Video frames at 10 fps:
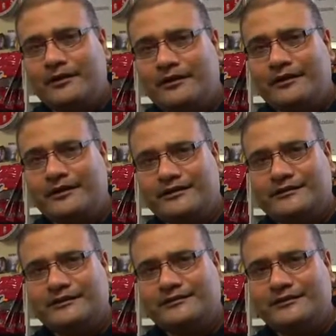holidays,
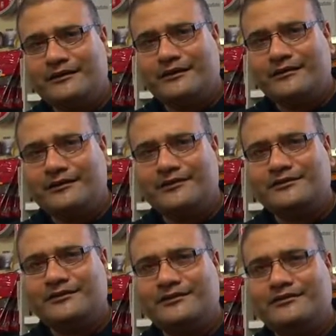69 Elliott
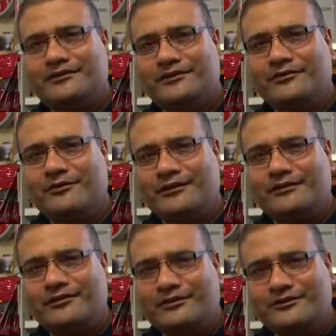Street,
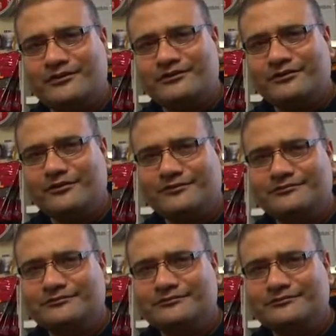Indo-American Grocery Store.